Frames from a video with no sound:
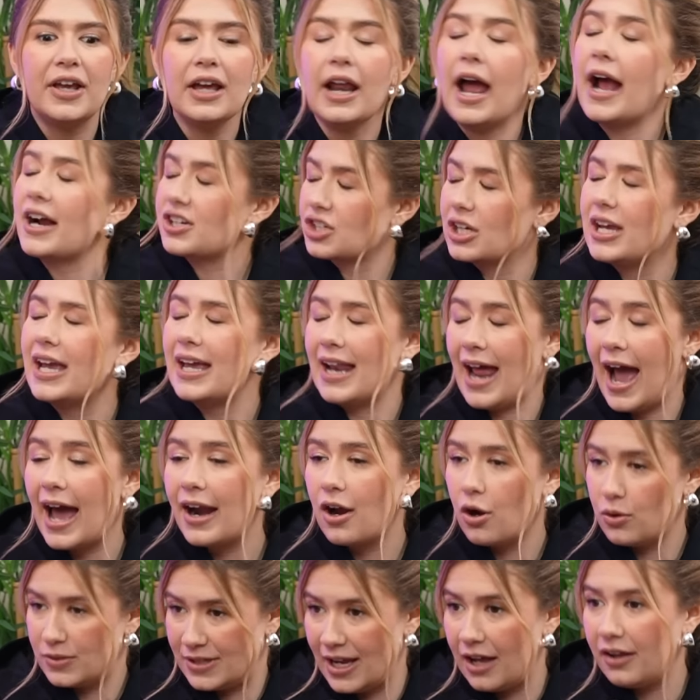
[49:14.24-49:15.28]
I think actually it had
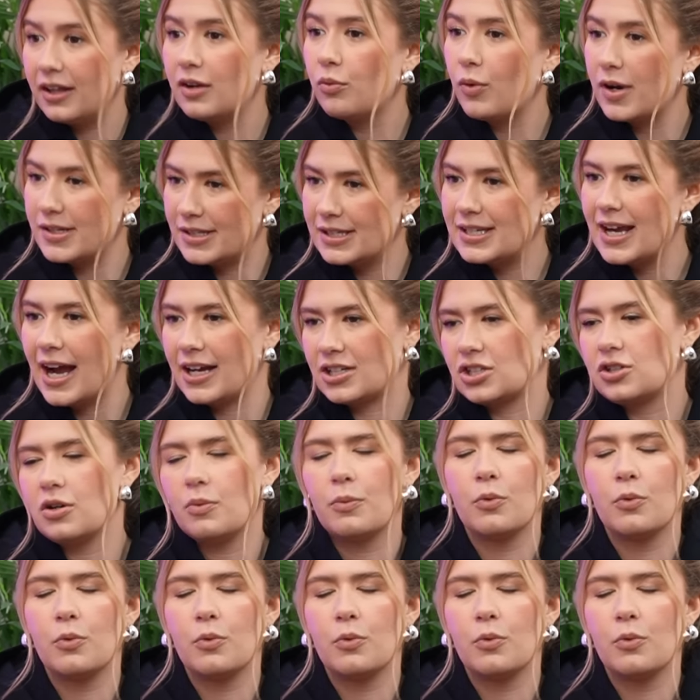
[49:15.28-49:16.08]
a hotel. It was attached to.